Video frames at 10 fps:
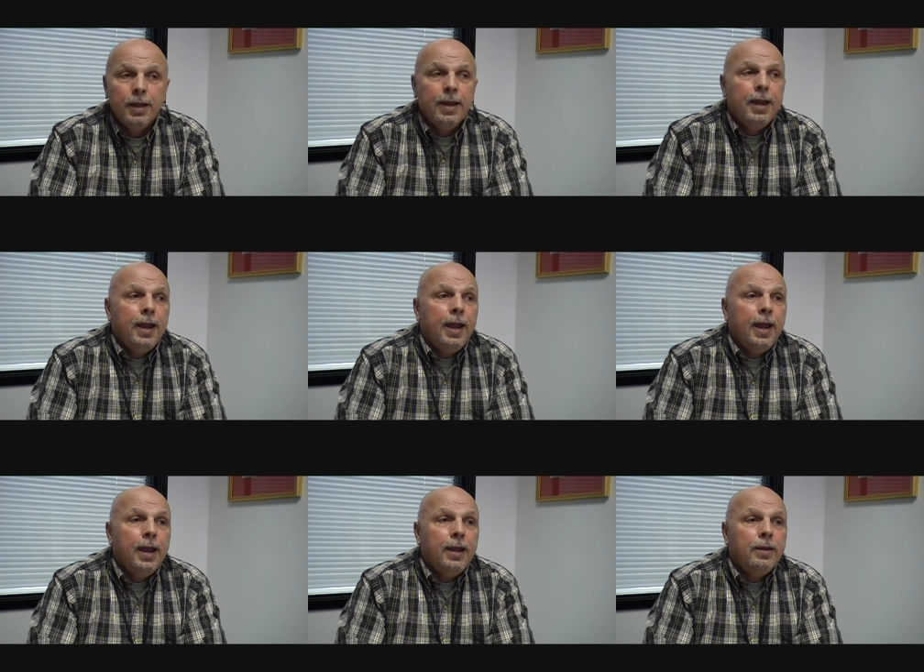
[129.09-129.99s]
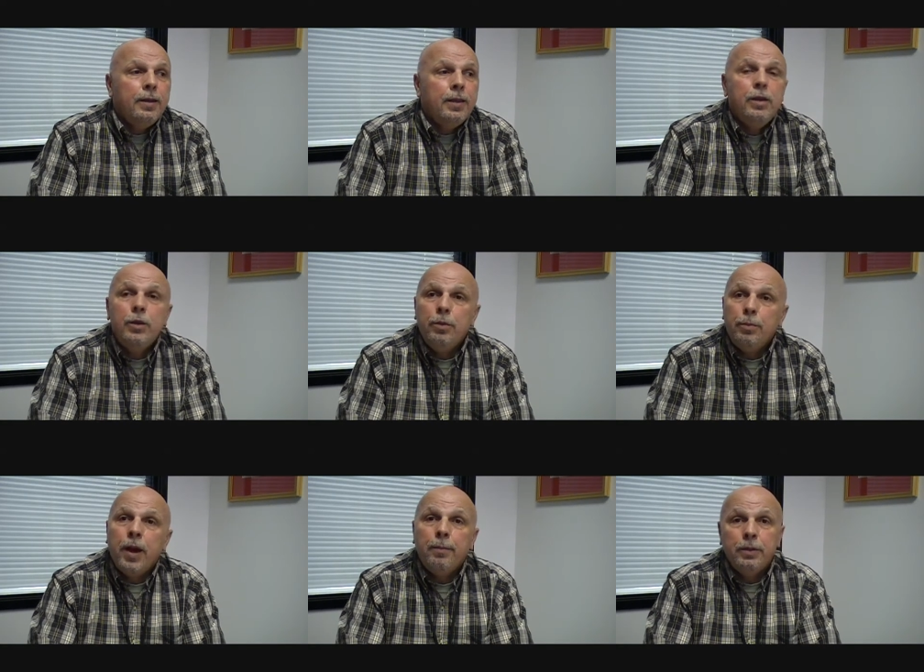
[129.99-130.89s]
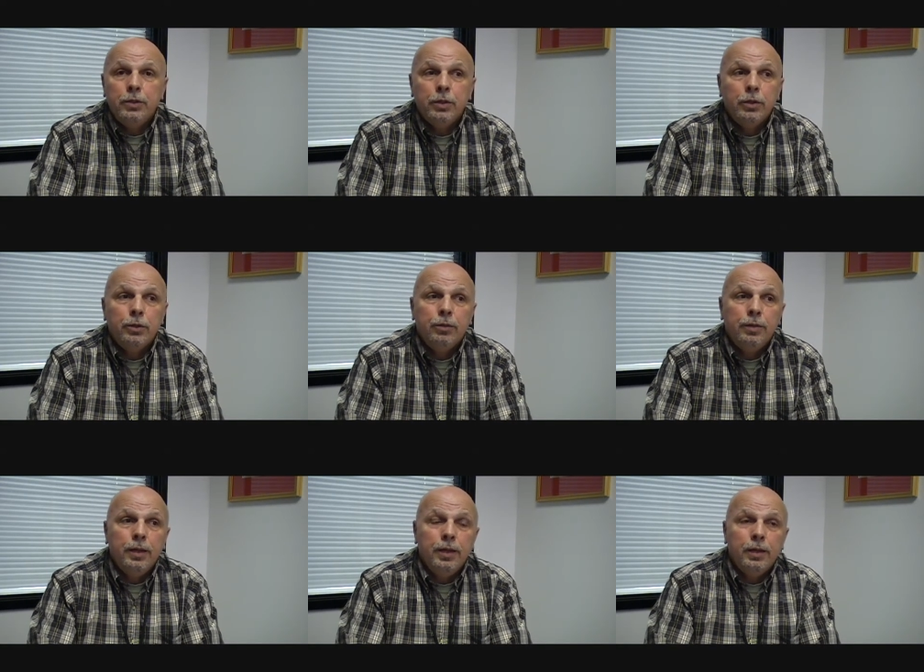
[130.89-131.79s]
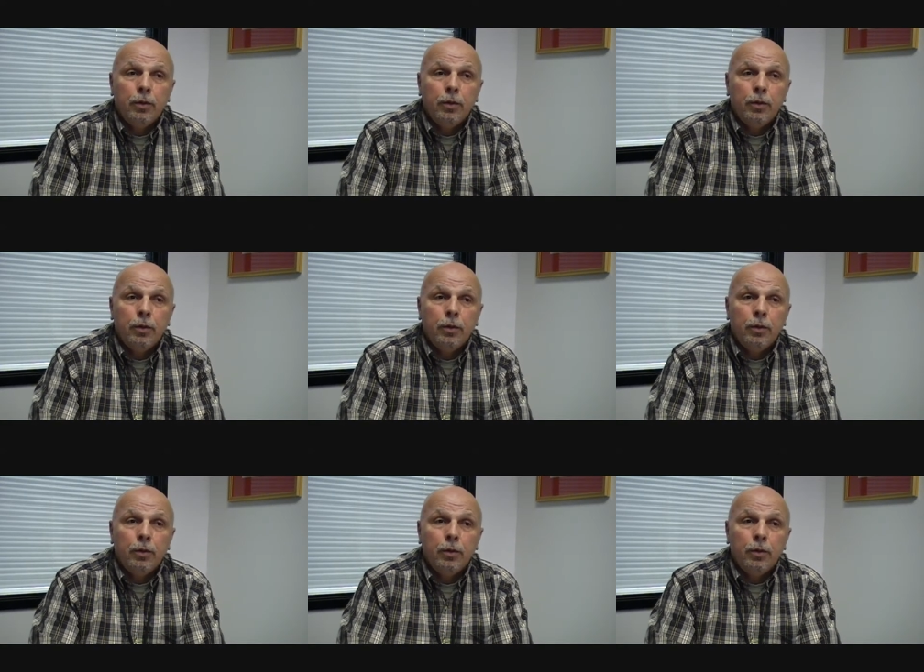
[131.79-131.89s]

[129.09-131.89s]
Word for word: Mm-hmm. And then you pop into the